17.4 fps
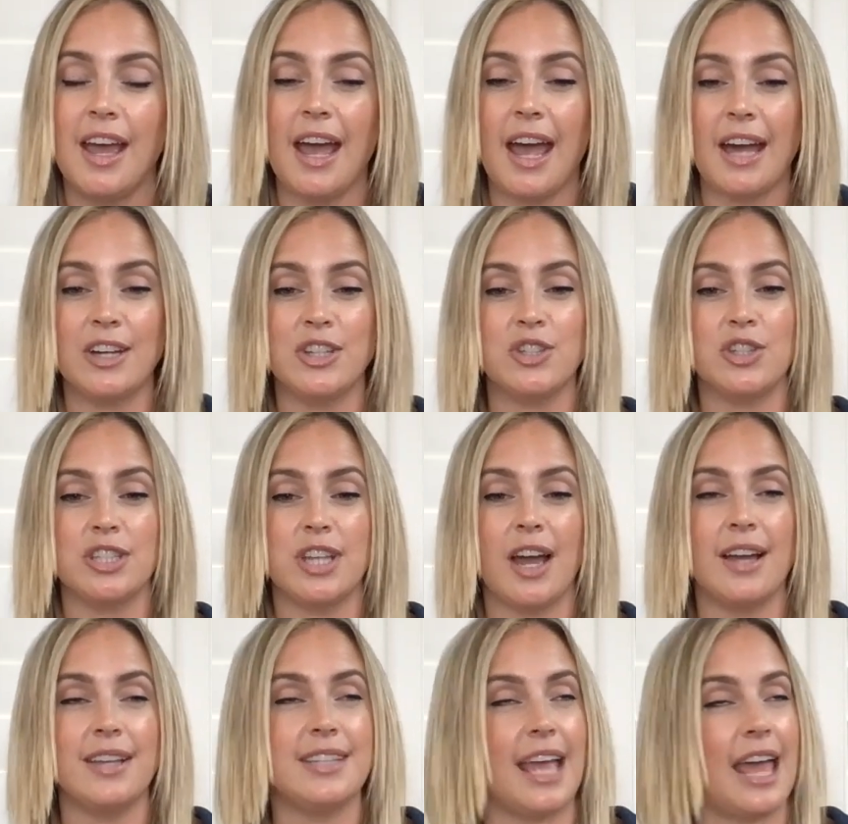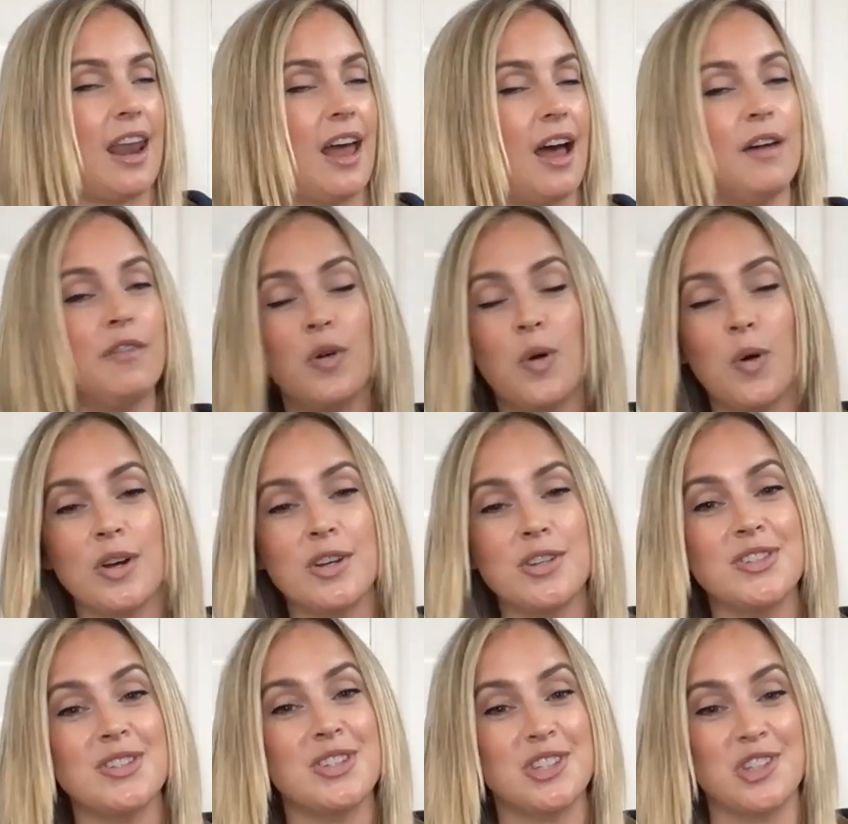exercise, and of
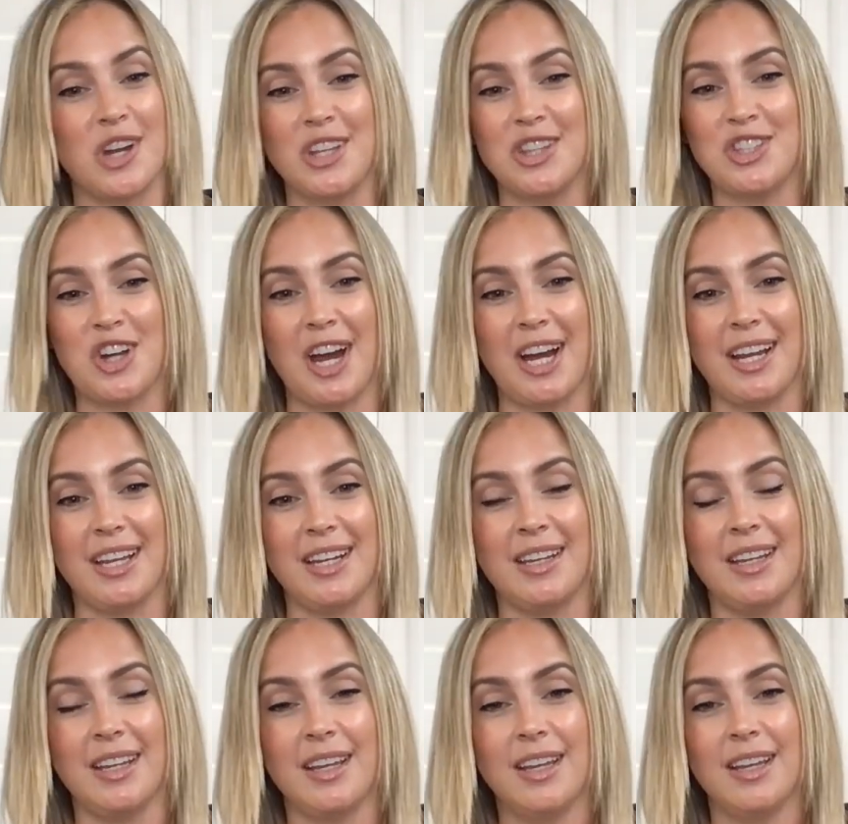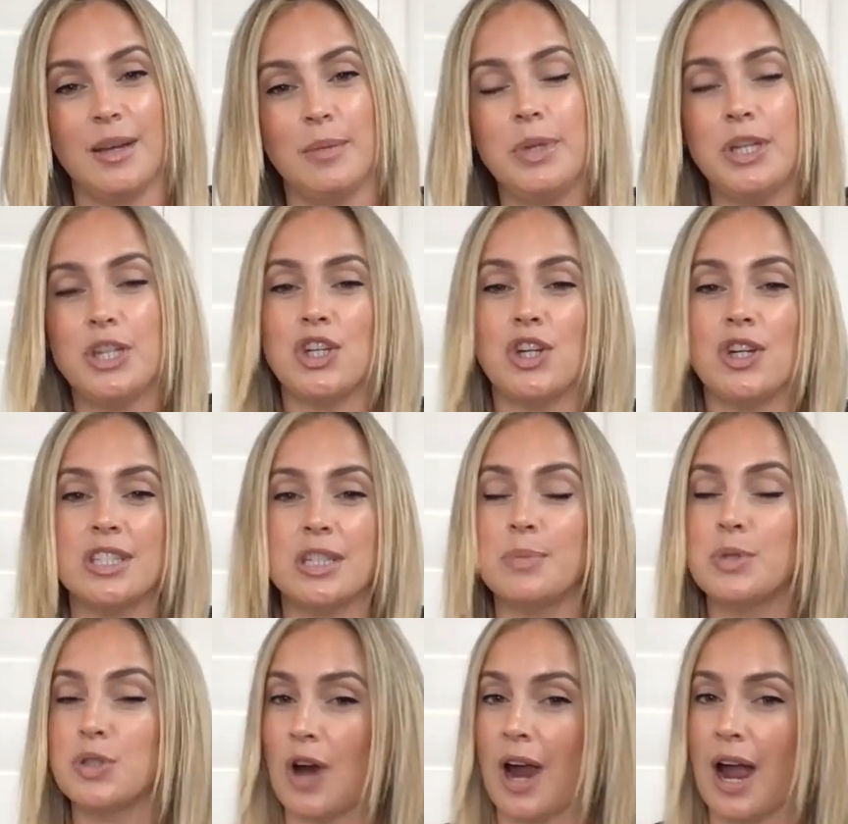course, strength training, be sure to
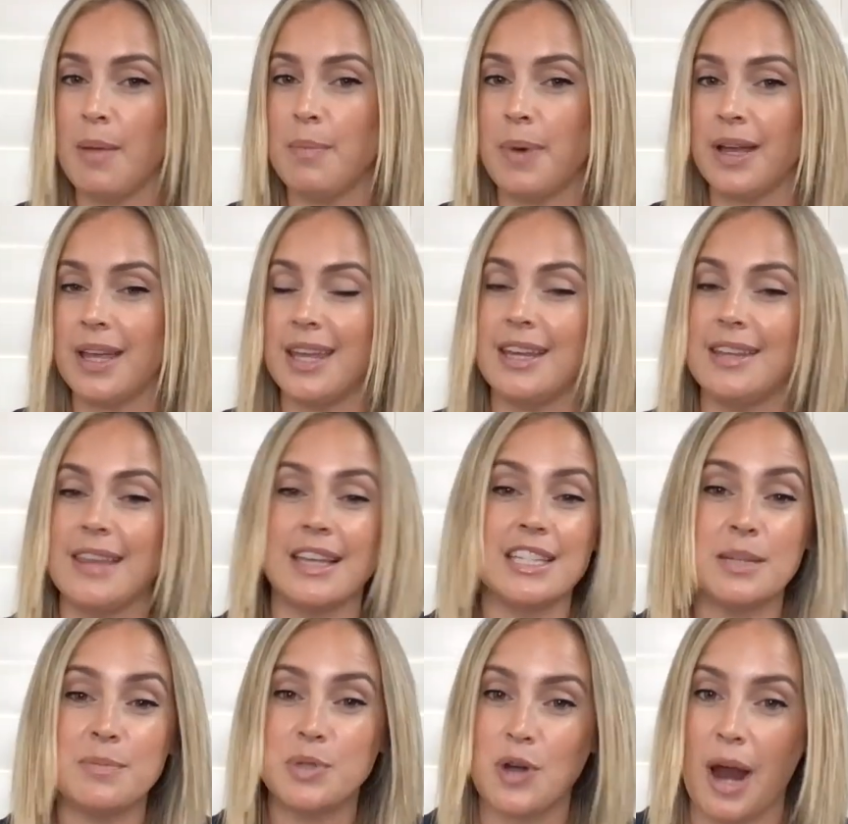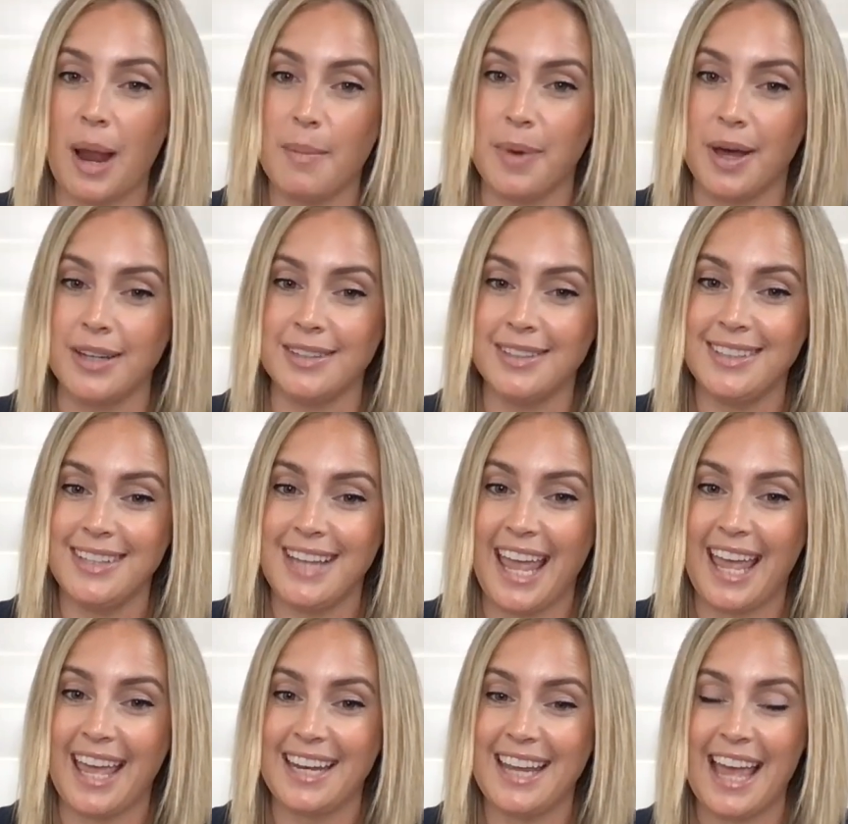subscribe by hitting that subscribe button
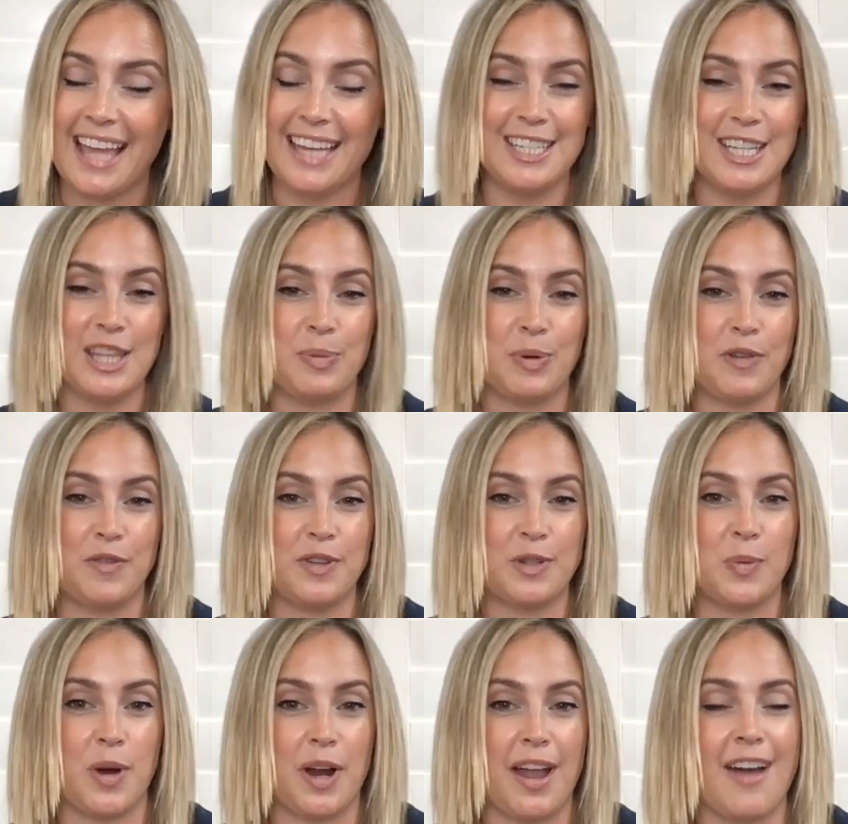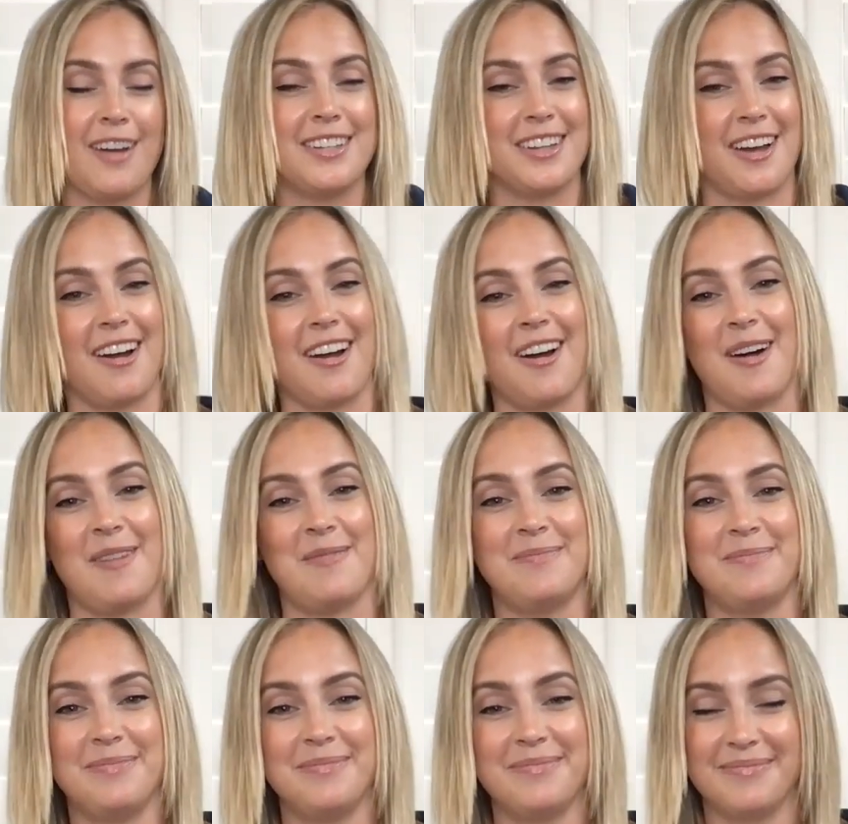and head to
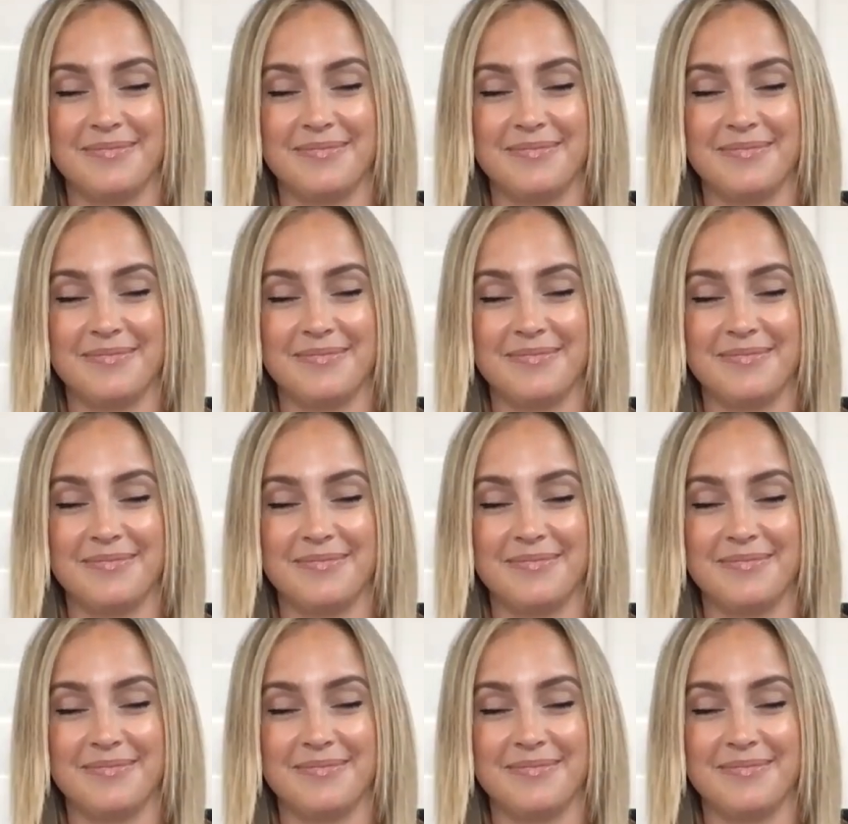theperfectworkout.com.